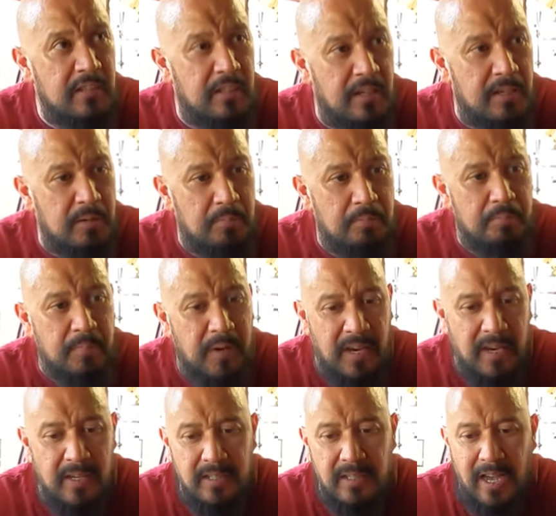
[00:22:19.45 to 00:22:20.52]
Um,
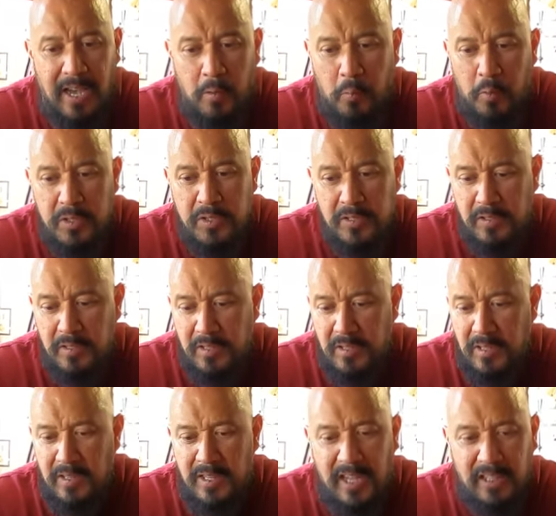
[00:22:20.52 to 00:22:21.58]
and I was
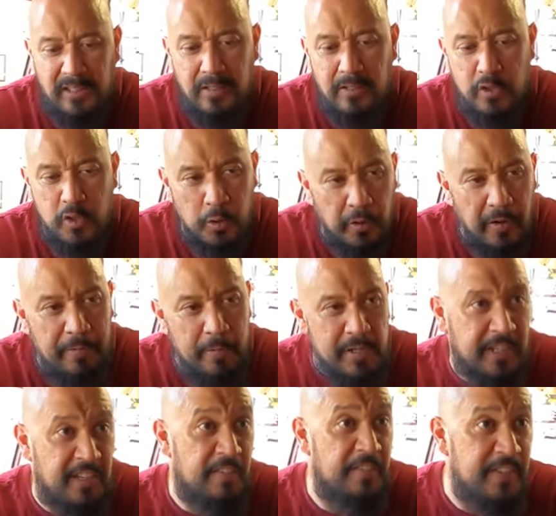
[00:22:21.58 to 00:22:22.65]
not sure if it was
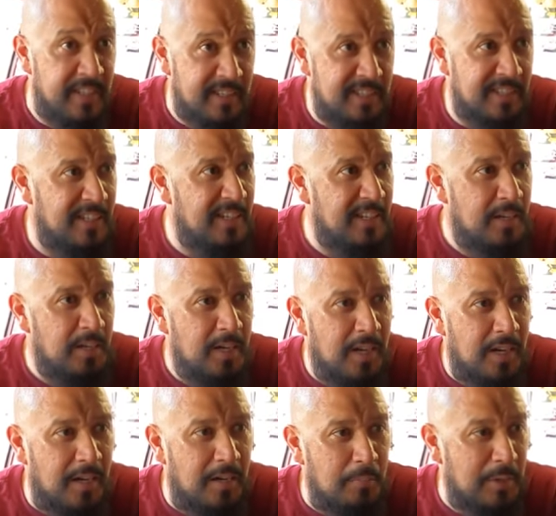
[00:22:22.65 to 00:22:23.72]
going to fit,
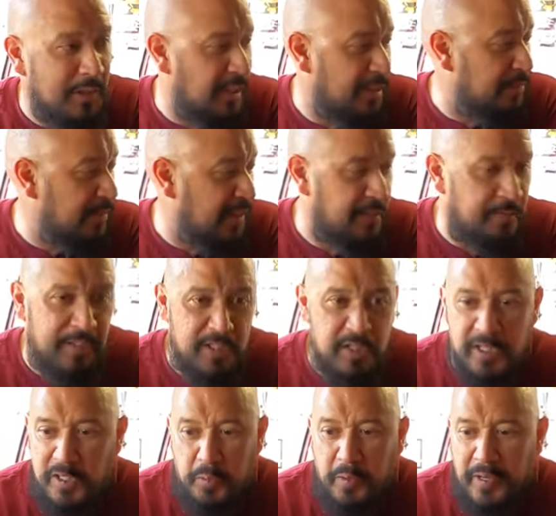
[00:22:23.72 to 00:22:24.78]
uh, but it, it fits
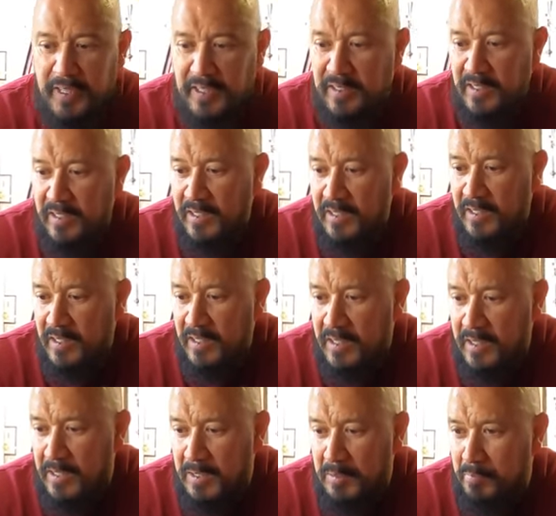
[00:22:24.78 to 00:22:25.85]
just right.
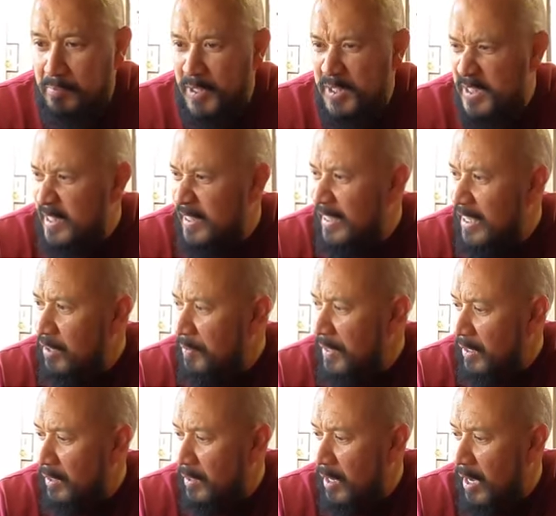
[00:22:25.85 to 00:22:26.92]
Um, there's just a lot of
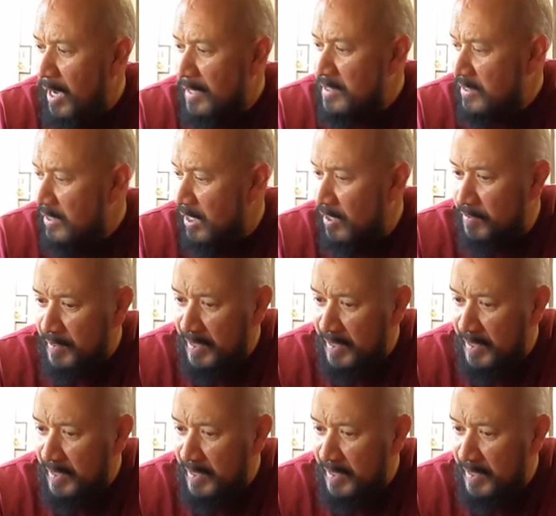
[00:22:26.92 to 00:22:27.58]
like odd stuff.